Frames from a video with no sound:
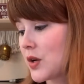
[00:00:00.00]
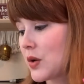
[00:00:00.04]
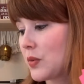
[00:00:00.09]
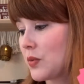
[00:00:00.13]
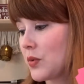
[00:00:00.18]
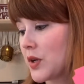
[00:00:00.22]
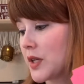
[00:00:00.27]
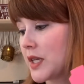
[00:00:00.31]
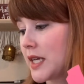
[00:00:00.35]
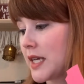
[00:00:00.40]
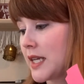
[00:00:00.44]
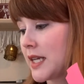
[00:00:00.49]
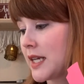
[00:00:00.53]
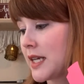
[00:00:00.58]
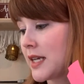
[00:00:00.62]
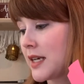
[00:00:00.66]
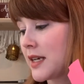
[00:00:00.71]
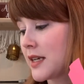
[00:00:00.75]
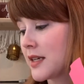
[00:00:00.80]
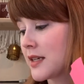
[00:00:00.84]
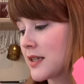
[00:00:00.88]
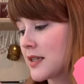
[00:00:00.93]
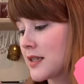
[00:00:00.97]
We're
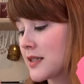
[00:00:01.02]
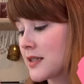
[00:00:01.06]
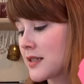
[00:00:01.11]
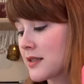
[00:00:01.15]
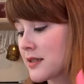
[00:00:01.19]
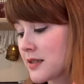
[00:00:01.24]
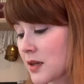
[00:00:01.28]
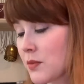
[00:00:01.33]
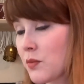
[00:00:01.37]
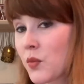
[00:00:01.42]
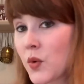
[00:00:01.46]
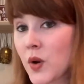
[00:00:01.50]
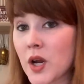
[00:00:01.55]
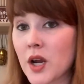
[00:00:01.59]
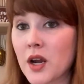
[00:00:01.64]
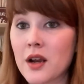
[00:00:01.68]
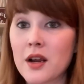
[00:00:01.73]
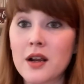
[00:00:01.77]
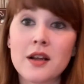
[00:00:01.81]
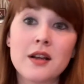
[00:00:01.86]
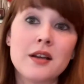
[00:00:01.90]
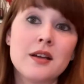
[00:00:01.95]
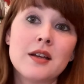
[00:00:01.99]
getting
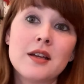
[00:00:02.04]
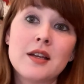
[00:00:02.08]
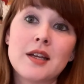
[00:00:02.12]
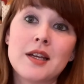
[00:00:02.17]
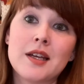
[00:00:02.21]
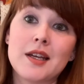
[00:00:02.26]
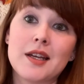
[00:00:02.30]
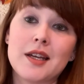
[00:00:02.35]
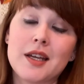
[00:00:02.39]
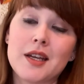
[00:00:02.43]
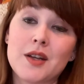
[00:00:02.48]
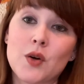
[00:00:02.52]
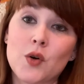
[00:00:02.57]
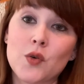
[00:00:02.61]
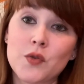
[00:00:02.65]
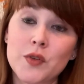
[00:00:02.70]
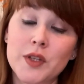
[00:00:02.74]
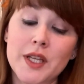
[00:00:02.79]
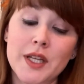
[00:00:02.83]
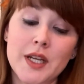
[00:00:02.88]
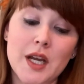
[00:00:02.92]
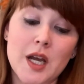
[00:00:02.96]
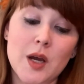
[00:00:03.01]
somewhere, and
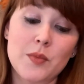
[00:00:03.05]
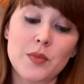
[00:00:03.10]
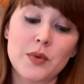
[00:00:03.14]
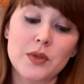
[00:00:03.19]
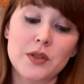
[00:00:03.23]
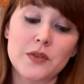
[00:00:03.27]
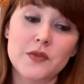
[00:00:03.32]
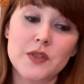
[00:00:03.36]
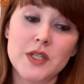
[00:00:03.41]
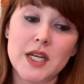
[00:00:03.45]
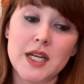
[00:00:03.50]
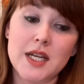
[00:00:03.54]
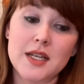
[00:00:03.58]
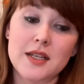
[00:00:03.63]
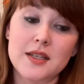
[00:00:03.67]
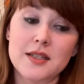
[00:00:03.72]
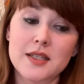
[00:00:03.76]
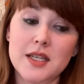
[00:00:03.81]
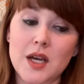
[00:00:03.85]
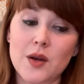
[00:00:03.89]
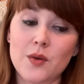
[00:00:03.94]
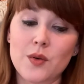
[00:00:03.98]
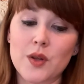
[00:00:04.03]
hopefully in a couple of
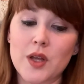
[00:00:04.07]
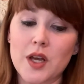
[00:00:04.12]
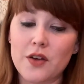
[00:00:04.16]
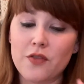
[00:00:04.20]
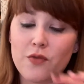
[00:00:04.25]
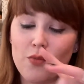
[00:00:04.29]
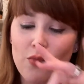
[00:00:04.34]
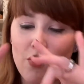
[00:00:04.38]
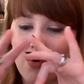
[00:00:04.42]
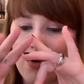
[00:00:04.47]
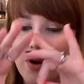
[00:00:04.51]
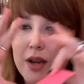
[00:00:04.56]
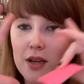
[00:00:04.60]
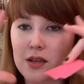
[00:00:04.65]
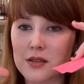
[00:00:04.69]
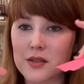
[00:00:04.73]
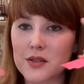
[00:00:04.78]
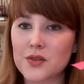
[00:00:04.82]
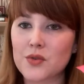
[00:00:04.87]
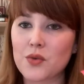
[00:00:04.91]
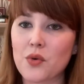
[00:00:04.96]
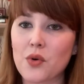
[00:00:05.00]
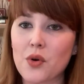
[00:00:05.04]
days I will have
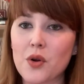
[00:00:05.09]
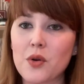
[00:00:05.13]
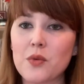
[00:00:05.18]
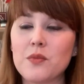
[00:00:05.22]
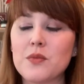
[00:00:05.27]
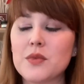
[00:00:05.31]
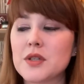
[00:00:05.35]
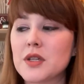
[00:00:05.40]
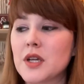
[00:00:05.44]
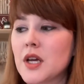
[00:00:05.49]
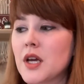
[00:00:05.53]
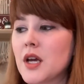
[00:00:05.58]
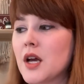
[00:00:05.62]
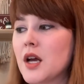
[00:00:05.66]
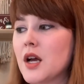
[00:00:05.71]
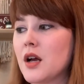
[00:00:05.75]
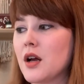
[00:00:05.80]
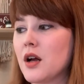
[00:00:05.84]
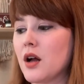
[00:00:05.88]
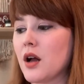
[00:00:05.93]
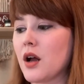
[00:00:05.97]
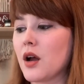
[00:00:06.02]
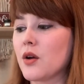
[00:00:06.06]
brainstormed
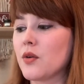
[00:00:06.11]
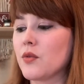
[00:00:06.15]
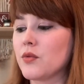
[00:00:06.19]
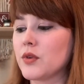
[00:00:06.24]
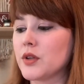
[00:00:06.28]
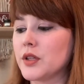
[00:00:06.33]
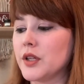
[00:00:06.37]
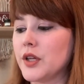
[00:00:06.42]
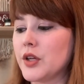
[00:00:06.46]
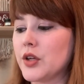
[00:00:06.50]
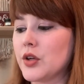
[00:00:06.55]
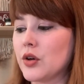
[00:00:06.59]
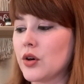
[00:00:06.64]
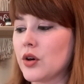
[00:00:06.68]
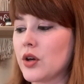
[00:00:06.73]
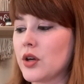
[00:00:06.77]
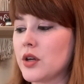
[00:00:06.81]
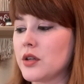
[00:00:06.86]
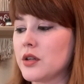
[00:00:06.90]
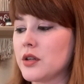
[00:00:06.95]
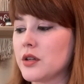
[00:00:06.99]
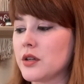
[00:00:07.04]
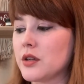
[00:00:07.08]
a really
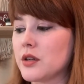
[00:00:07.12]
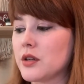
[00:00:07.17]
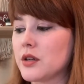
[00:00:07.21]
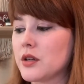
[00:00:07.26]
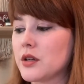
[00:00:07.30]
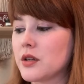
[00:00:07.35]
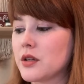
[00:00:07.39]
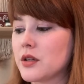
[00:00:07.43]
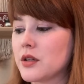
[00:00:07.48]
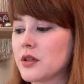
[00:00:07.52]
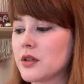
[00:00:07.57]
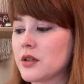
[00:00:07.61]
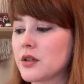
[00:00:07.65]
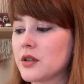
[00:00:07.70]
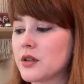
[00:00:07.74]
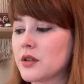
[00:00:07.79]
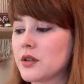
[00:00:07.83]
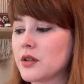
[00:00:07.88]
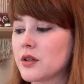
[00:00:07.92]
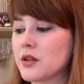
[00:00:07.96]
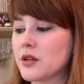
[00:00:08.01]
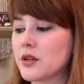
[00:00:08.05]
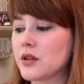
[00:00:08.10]
good
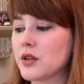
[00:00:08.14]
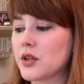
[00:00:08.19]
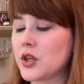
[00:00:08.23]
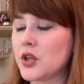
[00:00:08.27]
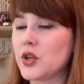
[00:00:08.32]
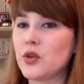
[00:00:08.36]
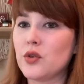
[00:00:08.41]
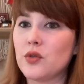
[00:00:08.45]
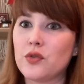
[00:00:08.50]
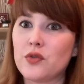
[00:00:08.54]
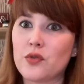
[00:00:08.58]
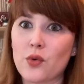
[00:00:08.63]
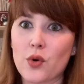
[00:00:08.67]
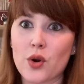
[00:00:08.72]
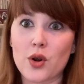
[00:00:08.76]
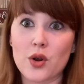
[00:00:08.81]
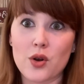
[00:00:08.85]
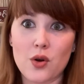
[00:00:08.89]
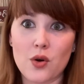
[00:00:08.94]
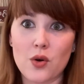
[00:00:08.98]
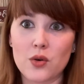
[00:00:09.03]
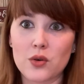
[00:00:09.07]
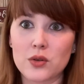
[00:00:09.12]
Q4
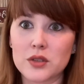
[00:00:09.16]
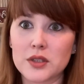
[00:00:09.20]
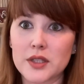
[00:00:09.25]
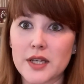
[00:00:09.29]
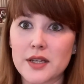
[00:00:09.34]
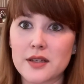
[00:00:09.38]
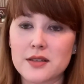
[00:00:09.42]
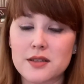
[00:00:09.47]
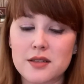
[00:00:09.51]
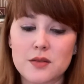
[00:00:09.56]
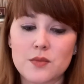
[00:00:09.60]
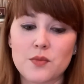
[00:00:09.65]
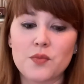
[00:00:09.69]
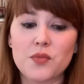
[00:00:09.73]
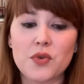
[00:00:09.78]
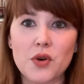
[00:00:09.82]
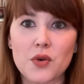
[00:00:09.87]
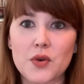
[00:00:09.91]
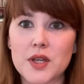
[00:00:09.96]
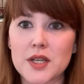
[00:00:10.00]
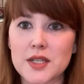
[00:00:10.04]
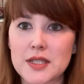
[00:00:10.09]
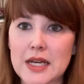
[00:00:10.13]
goal list
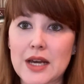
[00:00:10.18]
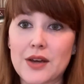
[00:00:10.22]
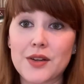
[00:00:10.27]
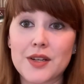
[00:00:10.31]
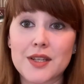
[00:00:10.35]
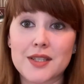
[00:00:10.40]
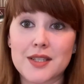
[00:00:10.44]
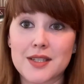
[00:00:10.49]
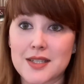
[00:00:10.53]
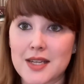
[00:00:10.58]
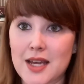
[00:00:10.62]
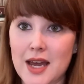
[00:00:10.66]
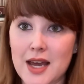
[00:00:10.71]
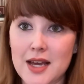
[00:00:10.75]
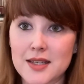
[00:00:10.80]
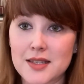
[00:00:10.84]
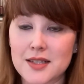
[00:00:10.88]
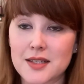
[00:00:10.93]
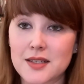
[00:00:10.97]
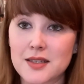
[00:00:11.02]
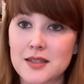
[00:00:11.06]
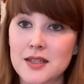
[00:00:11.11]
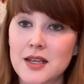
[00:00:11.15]
broken down into
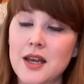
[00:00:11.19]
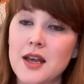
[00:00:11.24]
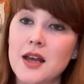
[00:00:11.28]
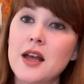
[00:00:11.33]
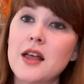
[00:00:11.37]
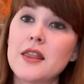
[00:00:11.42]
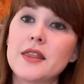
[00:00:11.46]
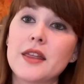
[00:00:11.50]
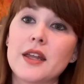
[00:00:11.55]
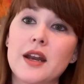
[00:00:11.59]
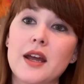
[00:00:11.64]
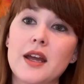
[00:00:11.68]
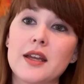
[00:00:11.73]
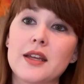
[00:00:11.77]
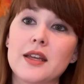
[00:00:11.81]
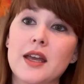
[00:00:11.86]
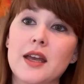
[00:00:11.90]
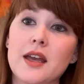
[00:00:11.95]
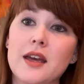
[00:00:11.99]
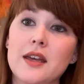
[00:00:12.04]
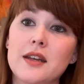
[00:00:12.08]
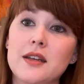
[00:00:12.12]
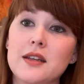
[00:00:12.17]
tasks that I
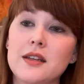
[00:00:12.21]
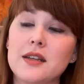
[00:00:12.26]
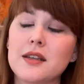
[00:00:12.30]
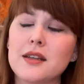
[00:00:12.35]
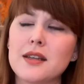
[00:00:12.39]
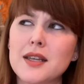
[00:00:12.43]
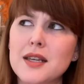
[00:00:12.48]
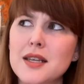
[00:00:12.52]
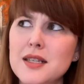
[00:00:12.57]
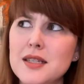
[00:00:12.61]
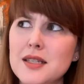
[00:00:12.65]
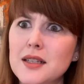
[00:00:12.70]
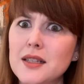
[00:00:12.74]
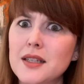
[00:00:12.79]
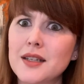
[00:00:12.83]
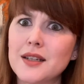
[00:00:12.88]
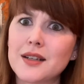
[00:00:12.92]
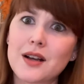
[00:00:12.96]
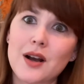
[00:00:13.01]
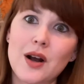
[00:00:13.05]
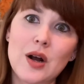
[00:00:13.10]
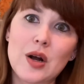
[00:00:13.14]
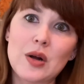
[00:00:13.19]
can easily
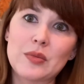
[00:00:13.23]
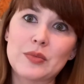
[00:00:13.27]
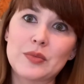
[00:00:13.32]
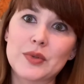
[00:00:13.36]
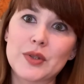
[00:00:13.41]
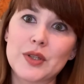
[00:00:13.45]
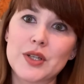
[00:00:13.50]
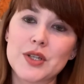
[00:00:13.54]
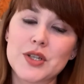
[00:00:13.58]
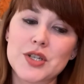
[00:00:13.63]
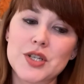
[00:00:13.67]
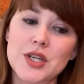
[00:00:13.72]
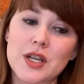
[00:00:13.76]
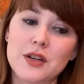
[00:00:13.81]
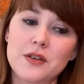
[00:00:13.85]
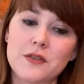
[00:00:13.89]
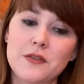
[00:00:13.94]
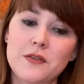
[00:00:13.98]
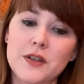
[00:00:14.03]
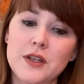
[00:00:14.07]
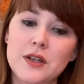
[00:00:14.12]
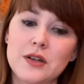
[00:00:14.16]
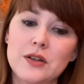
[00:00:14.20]
accomplish and
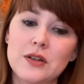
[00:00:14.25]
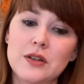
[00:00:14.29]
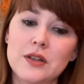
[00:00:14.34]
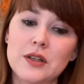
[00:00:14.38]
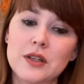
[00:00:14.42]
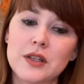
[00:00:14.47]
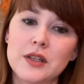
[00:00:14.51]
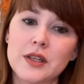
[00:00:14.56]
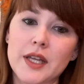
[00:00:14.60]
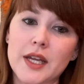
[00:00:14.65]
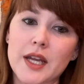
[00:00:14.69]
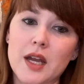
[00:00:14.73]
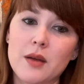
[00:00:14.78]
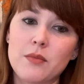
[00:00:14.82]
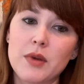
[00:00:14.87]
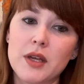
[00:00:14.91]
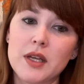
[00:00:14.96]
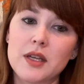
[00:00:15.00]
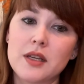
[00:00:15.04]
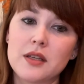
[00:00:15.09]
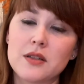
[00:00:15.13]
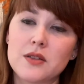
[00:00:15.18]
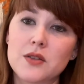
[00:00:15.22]
feel like I'm
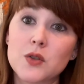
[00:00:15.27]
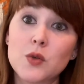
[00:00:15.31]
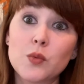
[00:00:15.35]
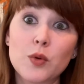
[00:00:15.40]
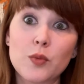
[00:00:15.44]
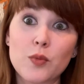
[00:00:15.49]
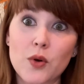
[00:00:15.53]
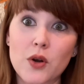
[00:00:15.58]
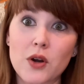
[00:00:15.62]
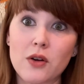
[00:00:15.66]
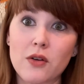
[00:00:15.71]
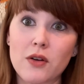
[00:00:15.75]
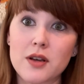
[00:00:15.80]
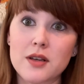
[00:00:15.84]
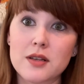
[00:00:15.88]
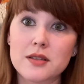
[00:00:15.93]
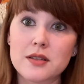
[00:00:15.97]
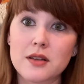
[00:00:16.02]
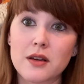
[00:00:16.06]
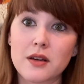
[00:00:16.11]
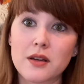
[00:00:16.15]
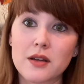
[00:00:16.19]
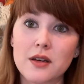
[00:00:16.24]
making super
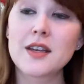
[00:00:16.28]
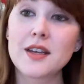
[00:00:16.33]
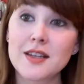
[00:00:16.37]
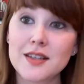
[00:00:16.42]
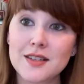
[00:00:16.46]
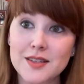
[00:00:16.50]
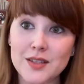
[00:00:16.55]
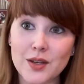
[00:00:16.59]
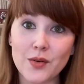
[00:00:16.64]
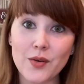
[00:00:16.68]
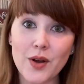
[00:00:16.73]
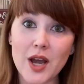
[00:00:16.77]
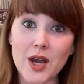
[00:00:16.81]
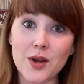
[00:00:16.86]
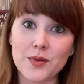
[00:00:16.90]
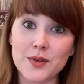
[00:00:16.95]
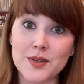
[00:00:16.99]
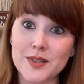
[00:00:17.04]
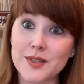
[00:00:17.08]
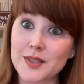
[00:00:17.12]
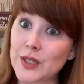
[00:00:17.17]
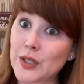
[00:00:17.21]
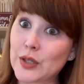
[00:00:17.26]
progress on. So I
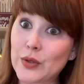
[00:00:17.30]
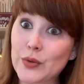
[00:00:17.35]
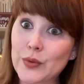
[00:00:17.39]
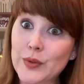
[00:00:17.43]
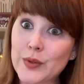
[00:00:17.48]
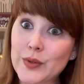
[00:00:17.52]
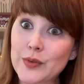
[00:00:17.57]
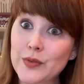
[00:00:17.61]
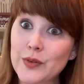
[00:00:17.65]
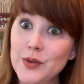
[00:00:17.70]
will see you in the